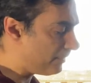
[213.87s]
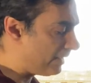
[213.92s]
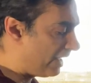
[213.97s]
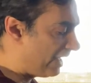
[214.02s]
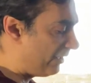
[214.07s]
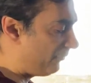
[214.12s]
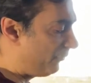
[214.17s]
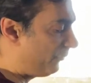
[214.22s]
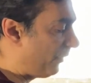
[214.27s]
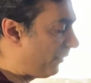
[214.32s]

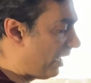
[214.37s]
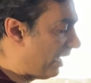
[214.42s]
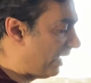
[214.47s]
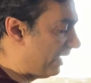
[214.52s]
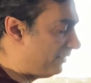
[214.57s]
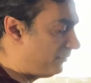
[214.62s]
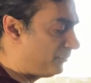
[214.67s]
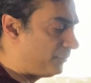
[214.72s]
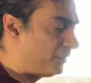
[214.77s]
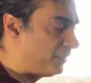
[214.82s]

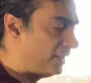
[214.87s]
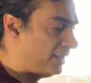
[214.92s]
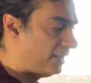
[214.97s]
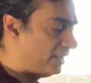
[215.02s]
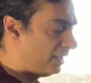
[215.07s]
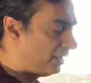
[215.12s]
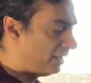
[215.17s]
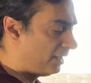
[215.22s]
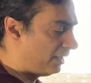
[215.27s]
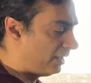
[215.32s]
F5
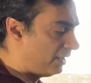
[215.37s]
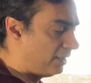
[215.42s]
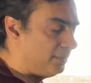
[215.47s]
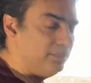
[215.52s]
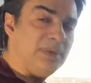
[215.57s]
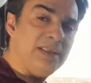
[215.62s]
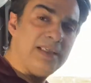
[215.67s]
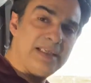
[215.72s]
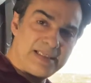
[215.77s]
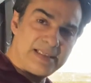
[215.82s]

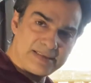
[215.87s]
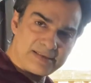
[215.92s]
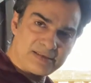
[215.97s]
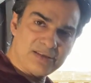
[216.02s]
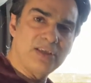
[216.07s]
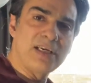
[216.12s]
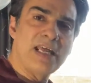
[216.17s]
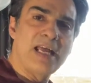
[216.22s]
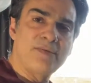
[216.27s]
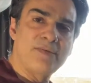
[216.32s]
um, is
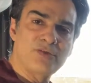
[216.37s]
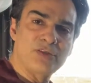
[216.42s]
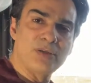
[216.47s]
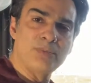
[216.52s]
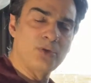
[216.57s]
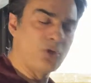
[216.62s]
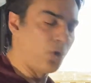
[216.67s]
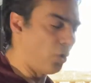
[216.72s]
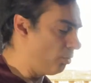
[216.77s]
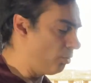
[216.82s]
going to have
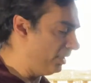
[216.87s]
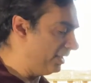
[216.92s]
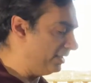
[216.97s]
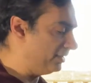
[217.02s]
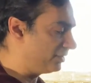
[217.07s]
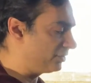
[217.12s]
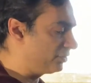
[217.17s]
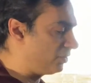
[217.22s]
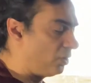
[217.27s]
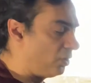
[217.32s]
some coma.
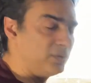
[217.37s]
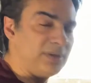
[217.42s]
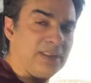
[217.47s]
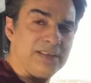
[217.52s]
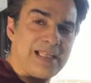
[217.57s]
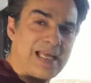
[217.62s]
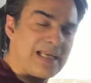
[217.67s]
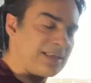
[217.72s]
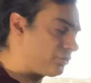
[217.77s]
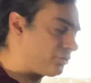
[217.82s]
So the
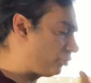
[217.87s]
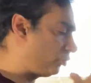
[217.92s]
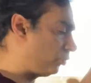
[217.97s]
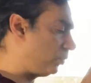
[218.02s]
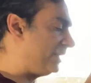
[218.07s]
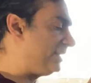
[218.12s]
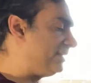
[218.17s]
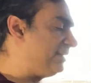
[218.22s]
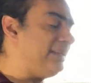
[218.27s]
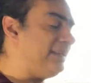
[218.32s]
last
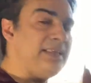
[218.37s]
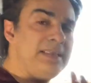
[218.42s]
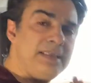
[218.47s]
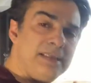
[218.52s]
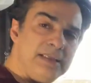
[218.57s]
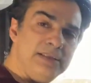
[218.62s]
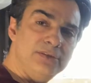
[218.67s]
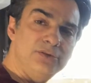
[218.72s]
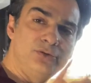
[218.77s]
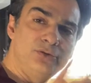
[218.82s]
20
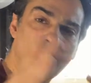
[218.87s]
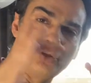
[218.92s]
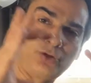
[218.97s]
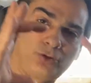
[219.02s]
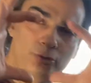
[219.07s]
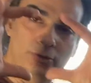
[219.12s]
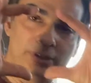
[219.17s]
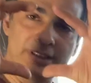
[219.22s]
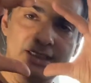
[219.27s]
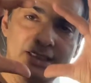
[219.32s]

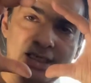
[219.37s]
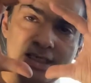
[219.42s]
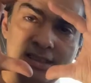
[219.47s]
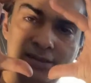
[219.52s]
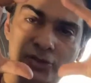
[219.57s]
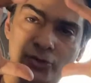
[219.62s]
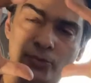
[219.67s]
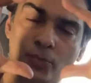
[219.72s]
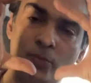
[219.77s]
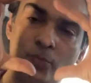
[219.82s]
degree,
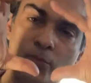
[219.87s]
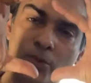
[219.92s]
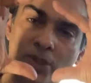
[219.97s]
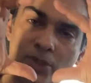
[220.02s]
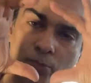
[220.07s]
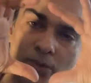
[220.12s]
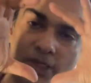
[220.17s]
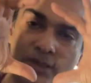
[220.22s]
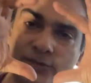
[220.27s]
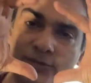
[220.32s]

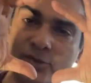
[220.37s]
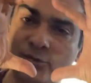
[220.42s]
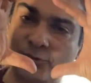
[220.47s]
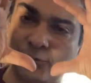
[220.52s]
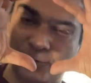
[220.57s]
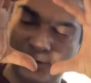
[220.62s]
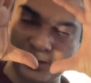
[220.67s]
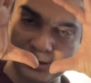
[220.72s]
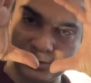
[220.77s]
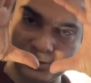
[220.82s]
whatever your
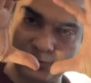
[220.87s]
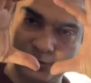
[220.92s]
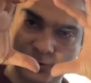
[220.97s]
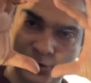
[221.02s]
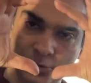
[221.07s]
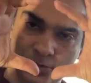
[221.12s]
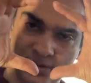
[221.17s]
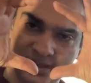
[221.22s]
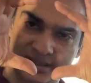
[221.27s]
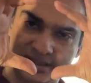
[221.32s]
field of
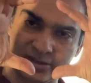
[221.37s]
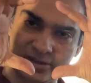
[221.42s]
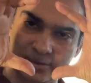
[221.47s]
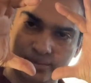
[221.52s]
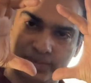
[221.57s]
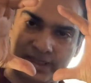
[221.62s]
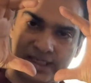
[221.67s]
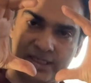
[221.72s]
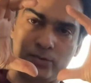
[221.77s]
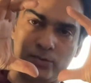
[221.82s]
view is going to
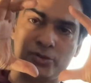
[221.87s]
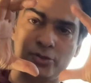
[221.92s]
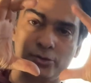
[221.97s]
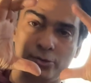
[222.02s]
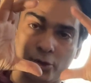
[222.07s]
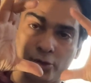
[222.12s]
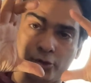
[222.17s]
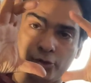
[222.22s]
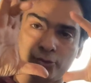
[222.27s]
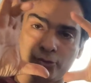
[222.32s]
be when you
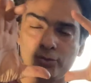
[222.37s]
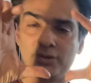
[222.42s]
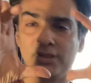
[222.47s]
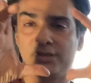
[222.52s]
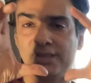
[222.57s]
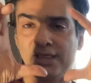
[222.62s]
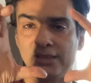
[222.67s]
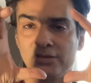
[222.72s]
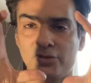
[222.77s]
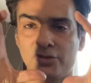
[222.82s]
look through the
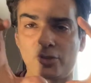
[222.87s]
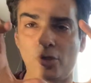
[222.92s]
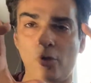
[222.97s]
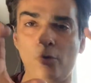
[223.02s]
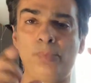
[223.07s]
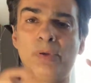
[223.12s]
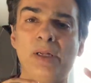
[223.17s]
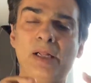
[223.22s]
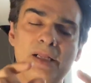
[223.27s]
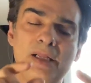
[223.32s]

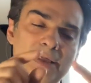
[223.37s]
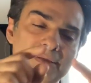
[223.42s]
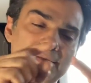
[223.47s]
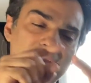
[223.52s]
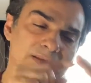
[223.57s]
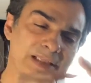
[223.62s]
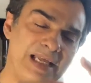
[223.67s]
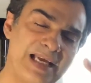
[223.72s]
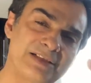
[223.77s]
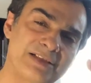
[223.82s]
telescope,
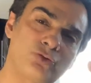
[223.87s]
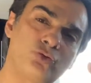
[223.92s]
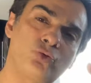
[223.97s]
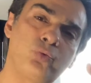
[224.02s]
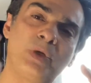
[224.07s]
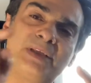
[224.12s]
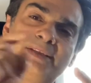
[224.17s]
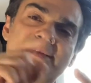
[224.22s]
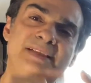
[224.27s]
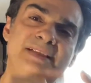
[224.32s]
the last
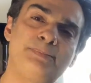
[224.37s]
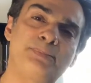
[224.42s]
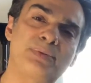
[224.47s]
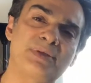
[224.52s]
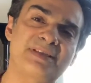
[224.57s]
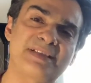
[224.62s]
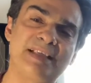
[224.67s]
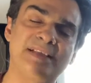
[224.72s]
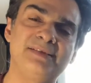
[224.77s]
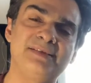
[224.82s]

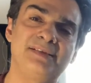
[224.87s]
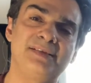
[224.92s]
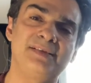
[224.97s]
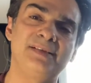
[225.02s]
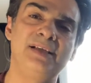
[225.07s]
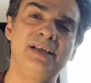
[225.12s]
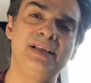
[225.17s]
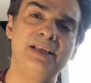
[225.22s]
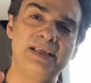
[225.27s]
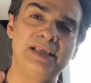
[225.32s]
20%
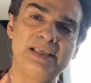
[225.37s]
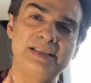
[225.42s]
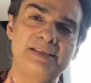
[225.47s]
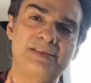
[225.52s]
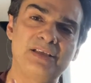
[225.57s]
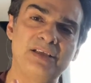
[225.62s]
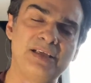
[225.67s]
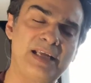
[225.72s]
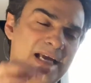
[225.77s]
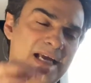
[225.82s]
is
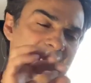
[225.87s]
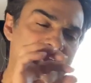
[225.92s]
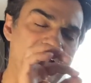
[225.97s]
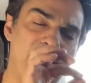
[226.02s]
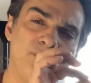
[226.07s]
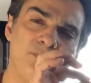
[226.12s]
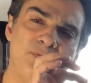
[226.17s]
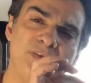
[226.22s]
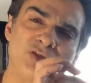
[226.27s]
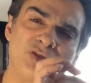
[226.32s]
going to
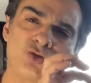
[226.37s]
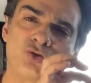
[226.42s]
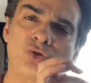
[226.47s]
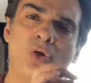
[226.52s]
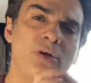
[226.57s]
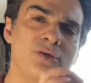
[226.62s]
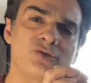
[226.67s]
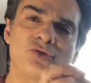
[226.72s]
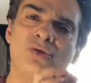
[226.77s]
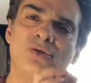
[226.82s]
have, the
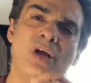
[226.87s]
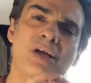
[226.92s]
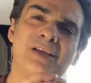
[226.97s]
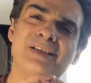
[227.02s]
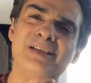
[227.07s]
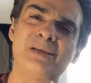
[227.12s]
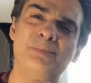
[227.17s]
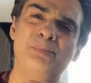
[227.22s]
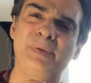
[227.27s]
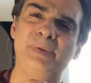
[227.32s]
stars are not
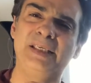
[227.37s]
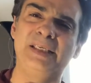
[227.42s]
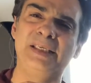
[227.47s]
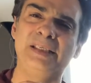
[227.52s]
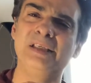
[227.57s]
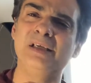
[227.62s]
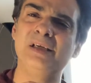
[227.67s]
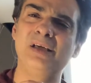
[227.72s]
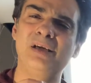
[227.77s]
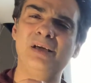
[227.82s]
going to
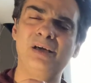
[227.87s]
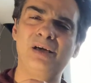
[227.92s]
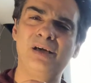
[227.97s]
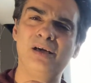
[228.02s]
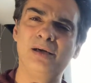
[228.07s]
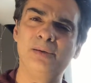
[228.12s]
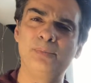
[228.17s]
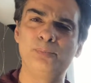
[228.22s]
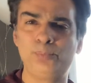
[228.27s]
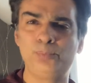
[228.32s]
be
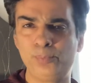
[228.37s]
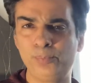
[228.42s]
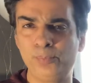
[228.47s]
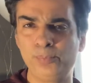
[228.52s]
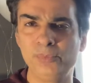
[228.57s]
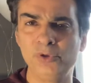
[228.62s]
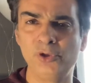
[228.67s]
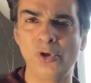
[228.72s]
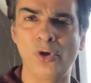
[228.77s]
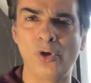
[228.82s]
uh,
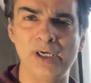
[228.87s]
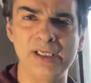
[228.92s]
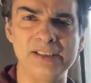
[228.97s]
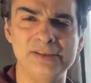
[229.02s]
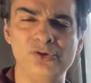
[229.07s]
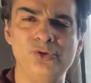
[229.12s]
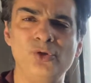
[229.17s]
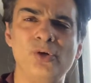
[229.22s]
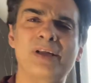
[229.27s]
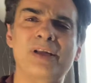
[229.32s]
no uh,
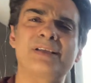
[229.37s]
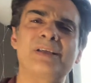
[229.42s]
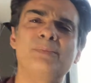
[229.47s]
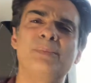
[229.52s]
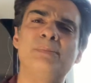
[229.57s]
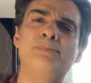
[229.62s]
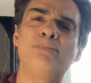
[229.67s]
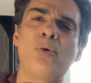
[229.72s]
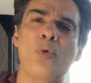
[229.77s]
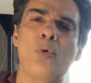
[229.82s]
they're not going to
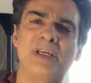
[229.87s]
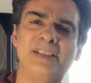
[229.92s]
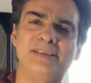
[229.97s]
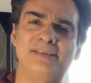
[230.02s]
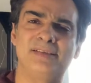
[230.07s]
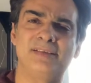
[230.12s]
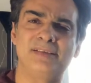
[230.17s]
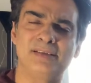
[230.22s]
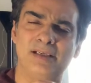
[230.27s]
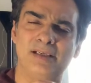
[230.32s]
be
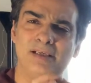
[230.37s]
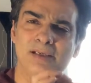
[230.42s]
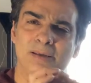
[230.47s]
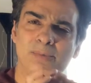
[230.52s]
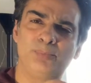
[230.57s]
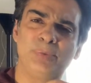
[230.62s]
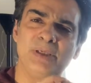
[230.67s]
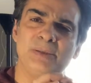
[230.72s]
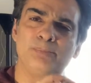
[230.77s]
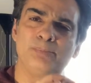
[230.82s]
point uh,
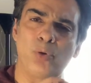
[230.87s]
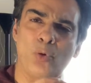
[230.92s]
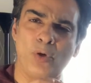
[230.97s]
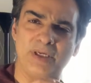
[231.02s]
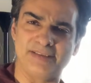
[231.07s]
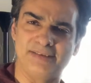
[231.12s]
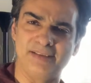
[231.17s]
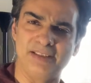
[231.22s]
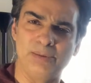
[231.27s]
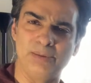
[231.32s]

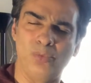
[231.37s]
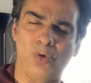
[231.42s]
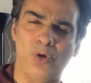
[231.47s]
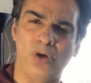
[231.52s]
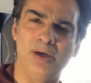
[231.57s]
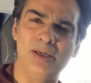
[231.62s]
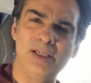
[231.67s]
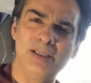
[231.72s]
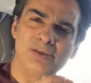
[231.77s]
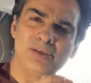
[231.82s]
pinpoint
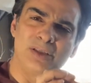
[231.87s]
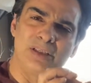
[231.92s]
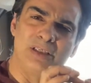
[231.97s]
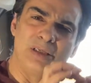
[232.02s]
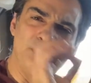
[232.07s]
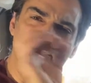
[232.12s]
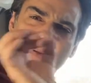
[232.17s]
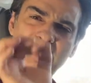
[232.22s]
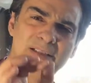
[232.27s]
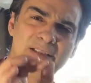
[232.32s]
anymore they're
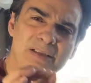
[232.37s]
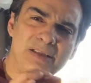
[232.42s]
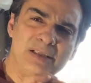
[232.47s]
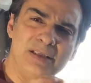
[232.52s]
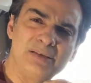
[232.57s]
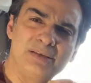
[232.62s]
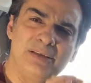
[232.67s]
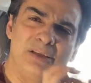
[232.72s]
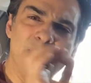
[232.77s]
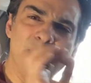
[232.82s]
going to be
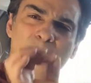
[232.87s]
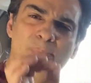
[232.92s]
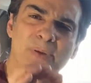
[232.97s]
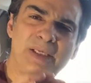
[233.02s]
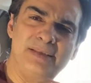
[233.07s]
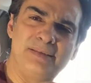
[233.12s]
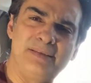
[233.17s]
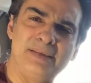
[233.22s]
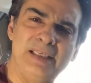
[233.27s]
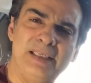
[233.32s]
a little
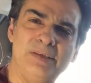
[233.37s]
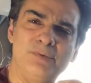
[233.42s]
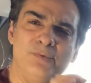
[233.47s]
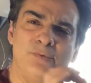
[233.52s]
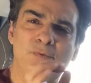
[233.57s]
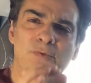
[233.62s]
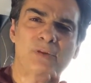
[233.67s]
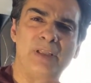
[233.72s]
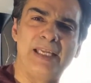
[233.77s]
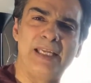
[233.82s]
bit
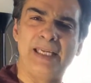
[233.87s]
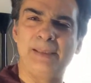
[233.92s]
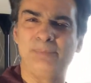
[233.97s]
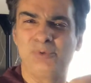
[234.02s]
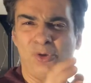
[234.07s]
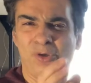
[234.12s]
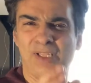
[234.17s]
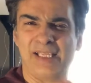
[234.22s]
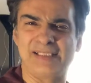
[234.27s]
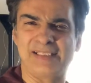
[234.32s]
inflamed
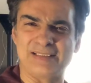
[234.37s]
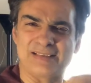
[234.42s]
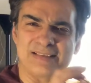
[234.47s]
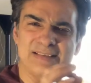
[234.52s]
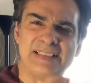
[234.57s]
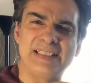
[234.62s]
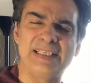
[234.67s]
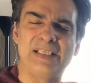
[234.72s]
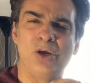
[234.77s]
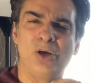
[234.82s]
or like a
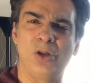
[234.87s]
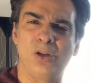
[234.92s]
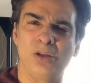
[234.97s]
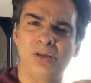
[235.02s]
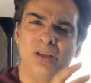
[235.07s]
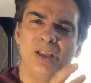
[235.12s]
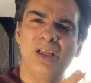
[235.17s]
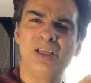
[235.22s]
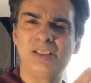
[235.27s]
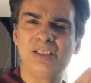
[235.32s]

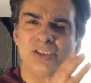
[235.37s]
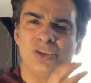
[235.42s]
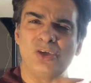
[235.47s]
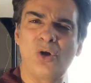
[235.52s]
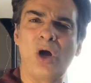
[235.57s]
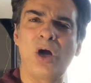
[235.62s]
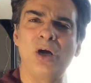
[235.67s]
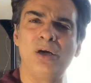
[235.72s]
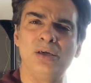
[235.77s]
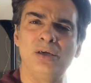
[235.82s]
seagull you know
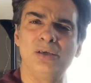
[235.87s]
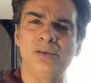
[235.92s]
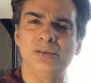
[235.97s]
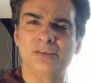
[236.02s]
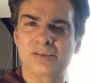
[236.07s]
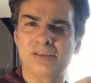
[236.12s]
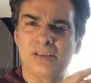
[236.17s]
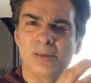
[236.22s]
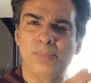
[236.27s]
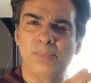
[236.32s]
uh,
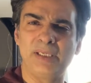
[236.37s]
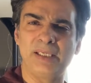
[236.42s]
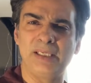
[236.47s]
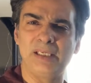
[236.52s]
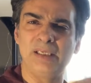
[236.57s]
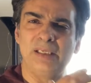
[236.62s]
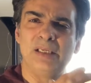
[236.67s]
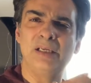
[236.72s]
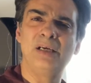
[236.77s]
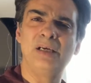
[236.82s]
it's going to
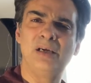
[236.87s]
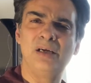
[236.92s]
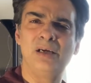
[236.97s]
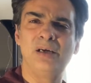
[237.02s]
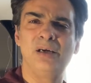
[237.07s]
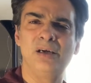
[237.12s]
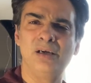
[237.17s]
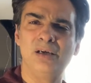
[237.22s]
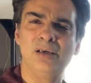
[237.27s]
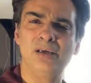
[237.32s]
be
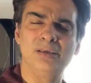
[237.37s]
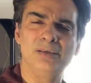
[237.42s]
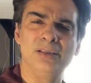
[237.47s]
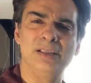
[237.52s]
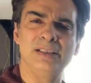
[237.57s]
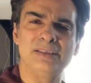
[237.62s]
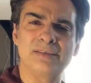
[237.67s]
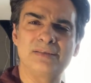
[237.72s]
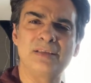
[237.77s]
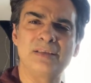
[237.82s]
uh,
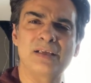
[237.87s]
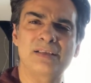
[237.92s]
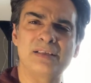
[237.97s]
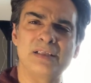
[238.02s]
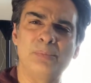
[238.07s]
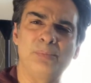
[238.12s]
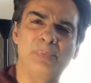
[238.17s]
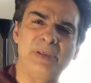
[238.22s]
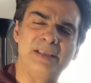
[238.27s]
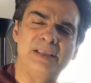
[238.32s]
it's not going
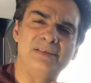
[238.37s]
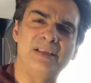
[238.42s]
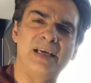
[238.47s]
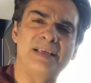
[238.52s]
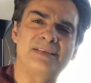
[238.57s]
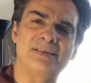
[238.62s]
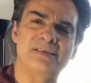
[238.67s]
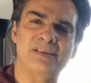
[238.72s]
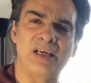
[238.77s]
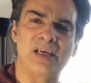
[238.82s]
to be a
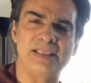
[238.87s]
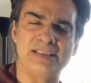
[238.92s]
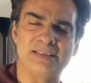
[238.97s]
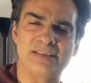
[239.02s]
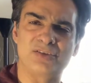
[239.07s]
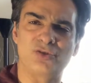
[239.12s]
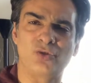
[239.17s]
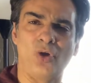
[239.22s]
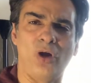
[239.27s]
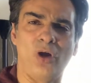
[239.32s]
nice tight
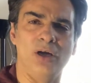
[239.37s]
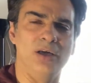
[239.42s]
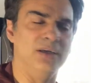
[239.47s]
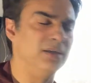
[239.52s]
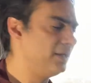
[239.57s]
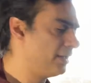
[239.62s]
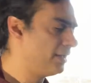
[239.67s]
star